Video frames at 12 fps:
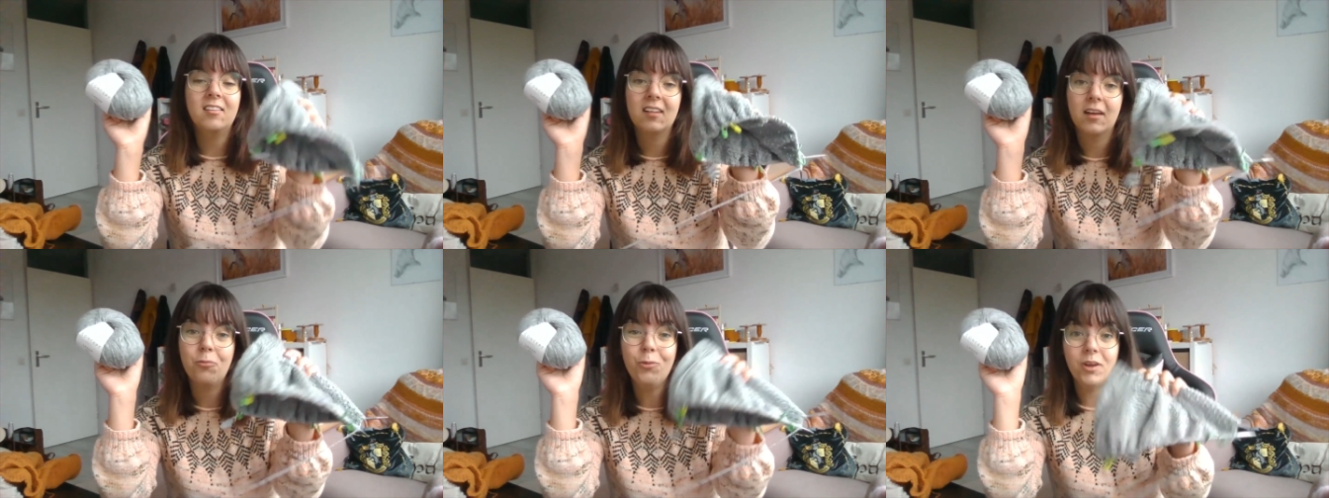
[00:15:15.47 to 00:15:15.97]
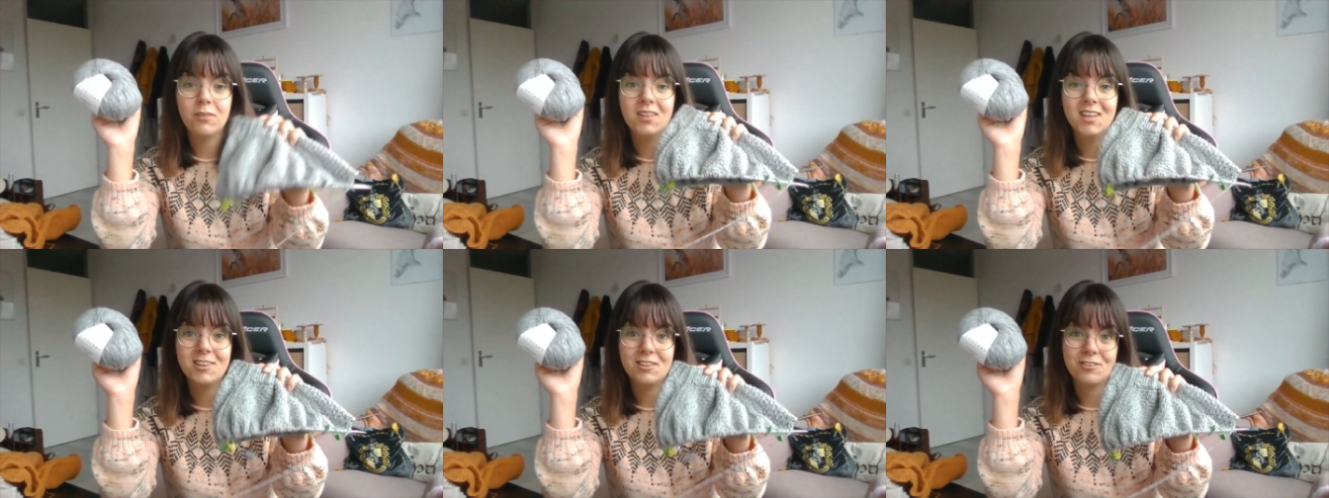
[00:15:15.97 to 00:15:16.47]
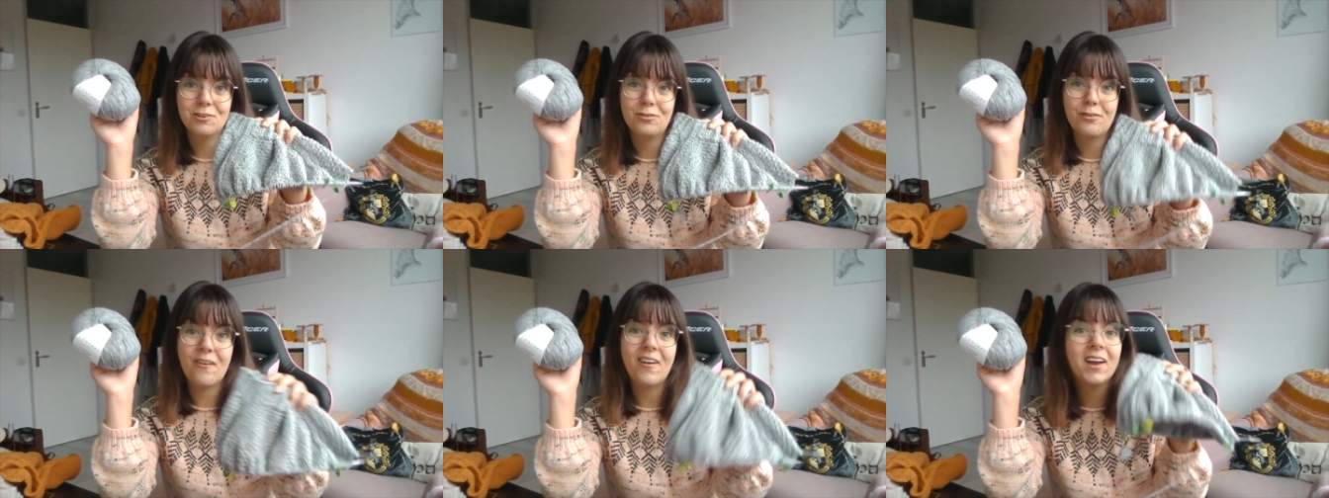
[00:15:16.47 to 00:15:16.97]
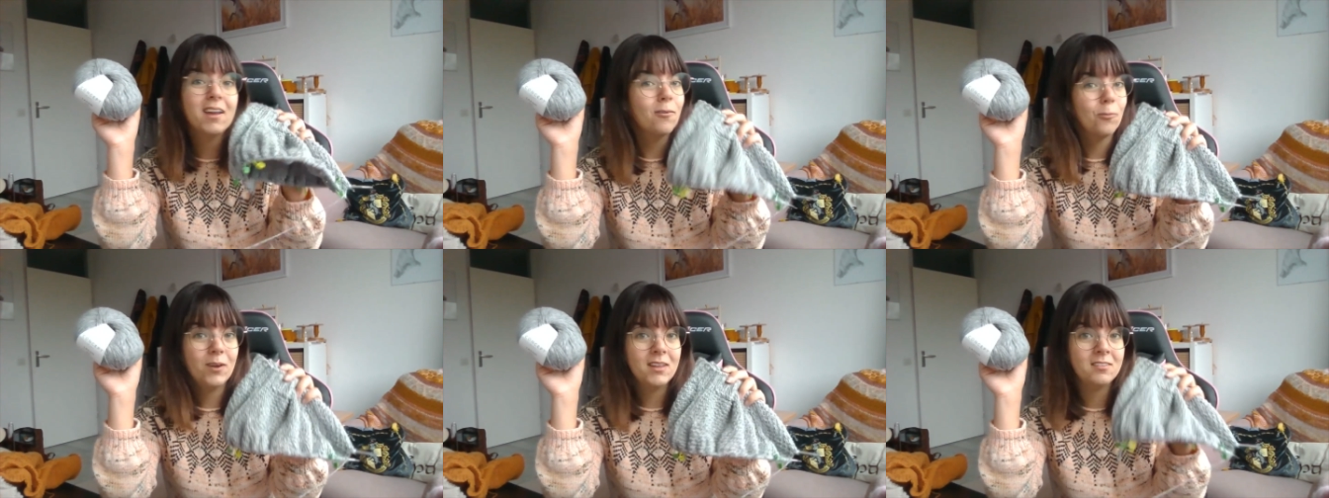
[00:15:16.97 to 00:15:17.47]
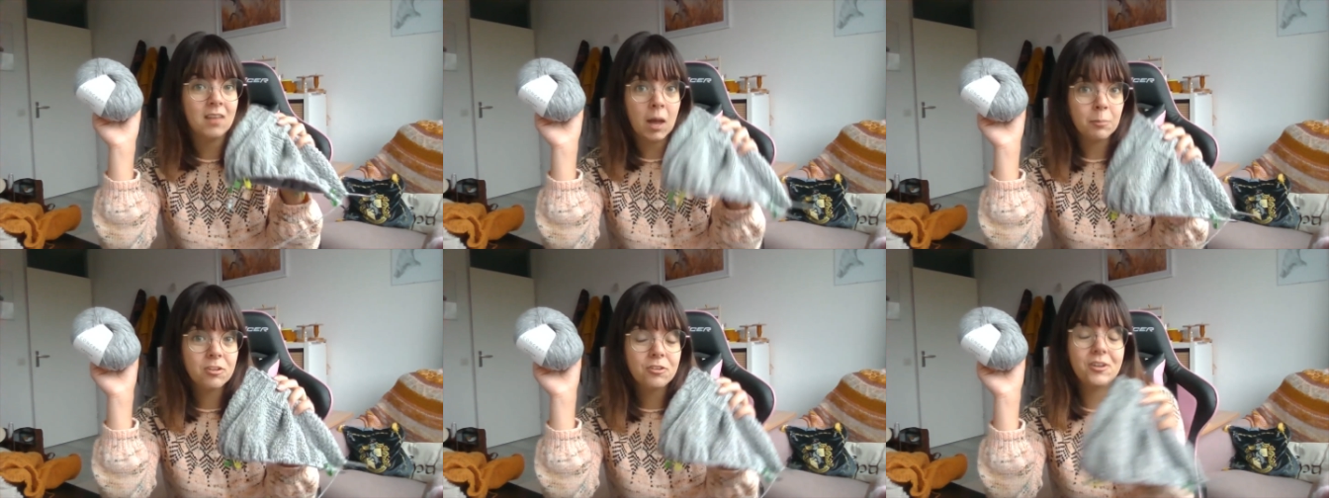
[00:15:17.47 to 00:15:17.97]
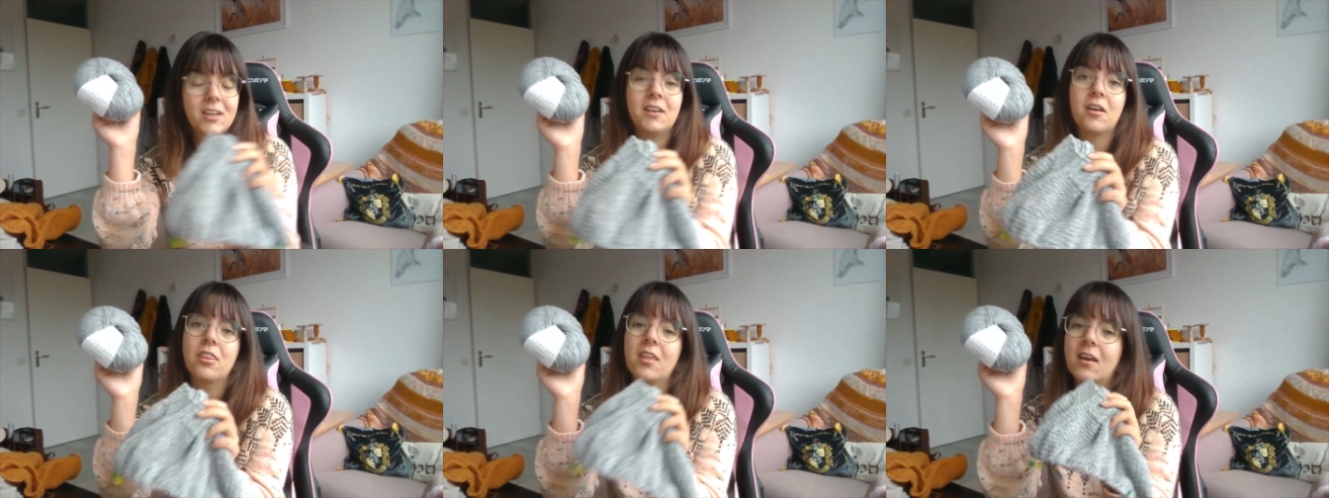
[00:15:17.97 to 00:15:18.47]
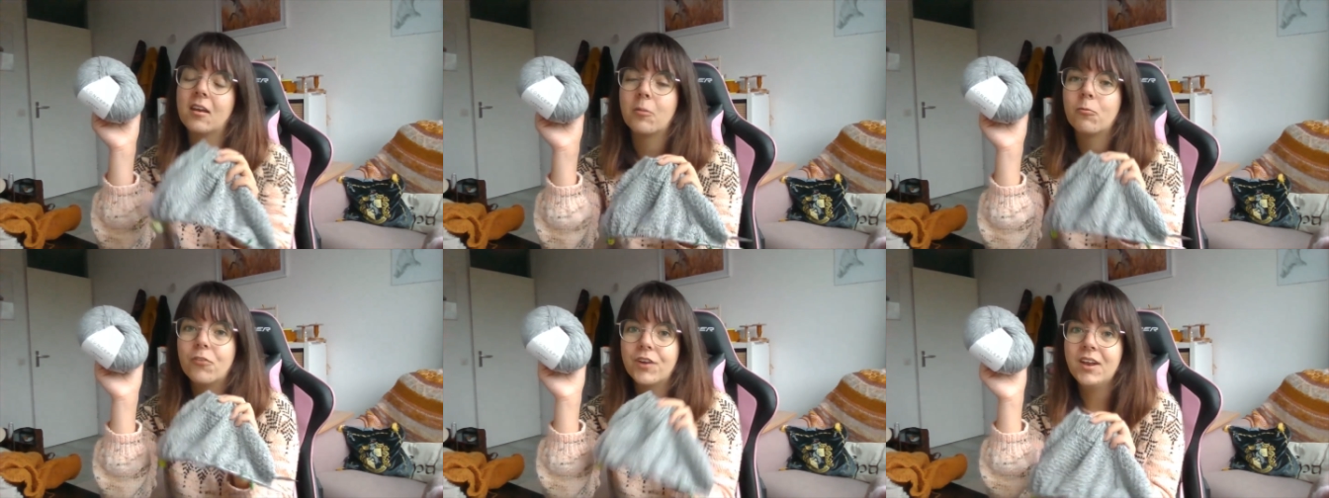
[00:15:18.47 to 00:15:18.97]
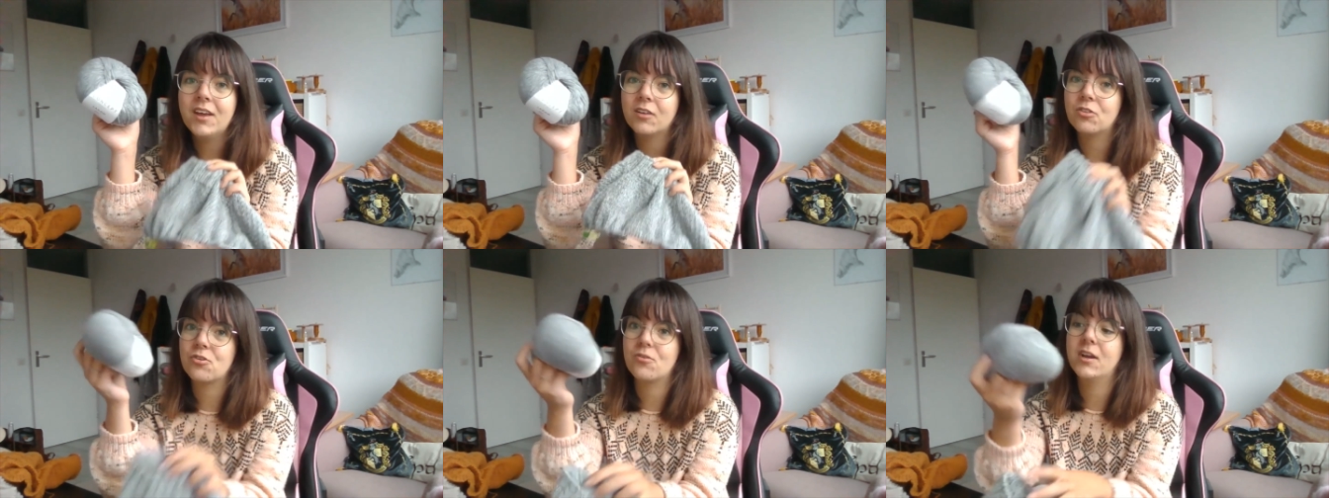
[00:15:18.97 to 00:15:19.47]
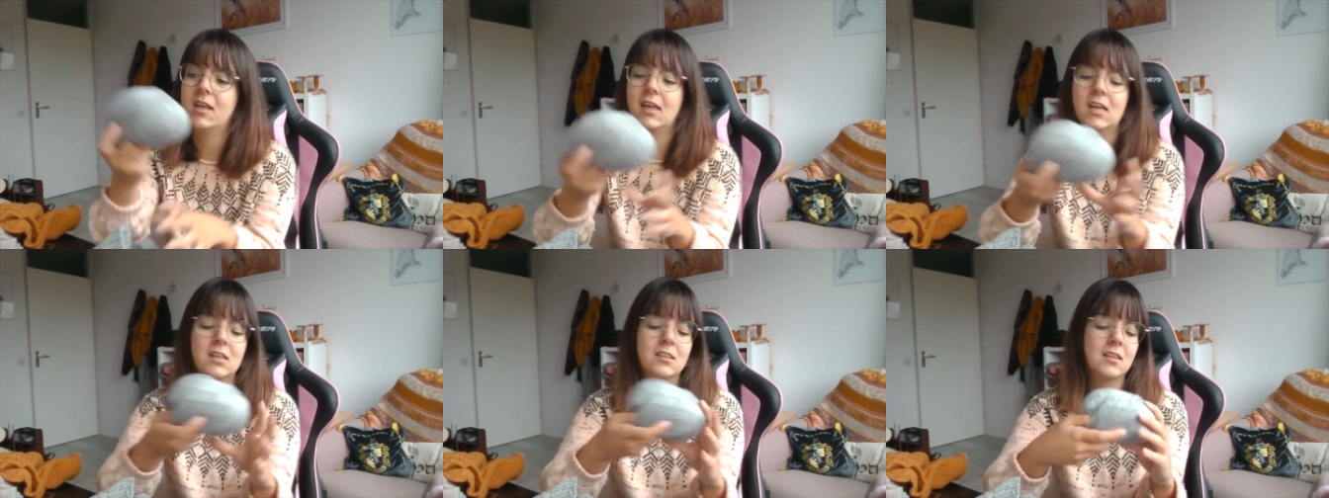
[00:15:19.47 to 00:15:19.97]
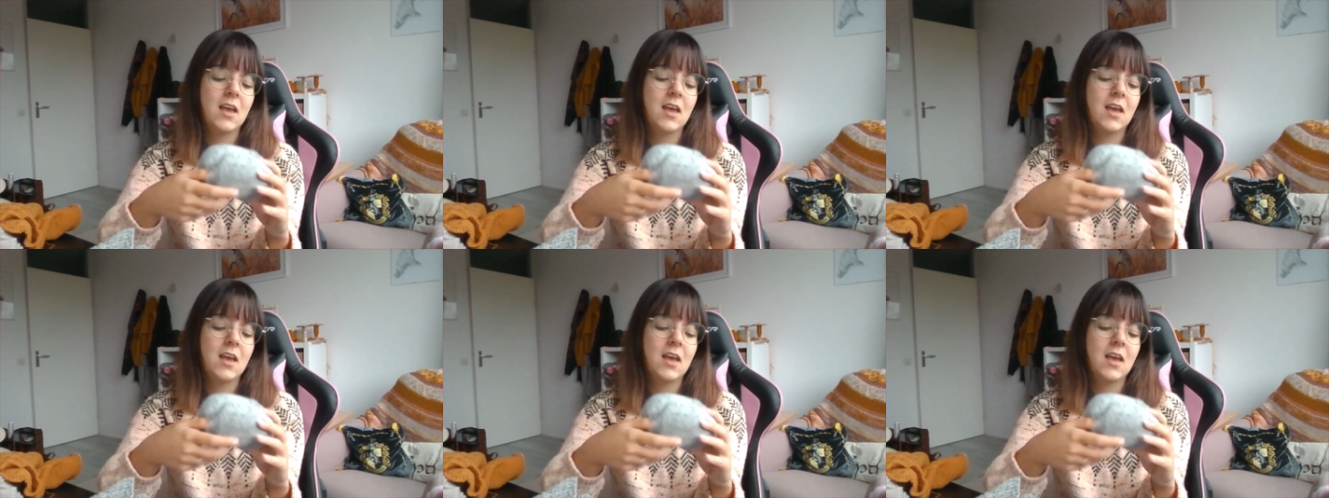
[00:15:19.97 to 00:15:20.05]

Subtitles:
Like what I've knit so far, it weighs absolutely nothing, and I'm really enjoying it.